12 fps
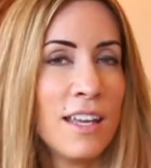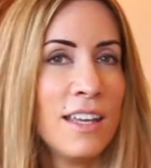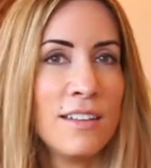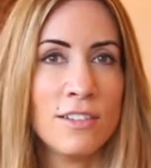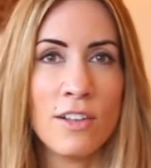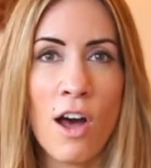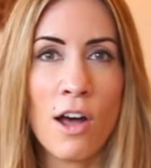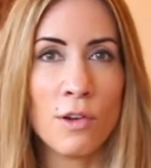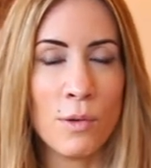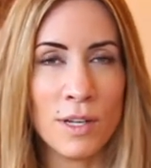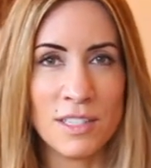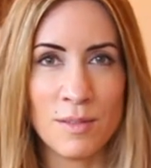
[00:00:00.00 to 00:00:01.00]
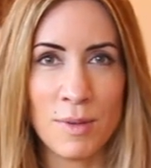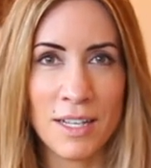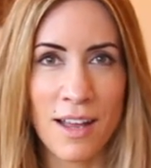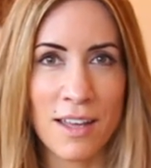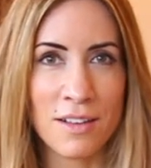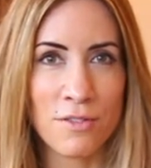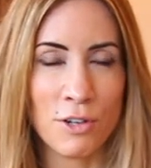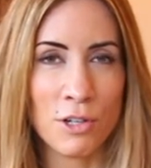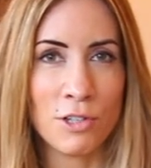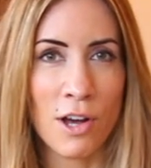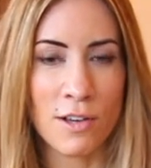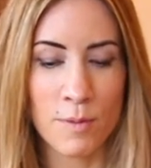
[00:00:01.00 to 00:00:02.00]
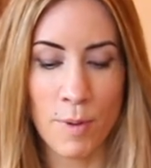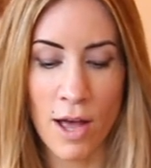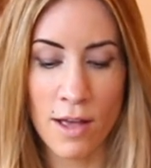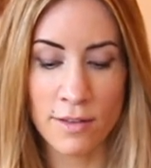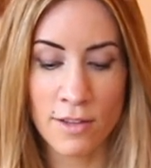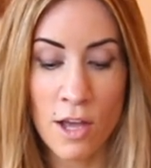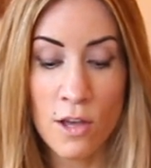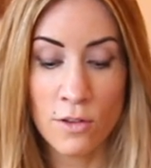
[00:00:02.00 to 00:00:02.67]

is not going to be nice for your dog's paws.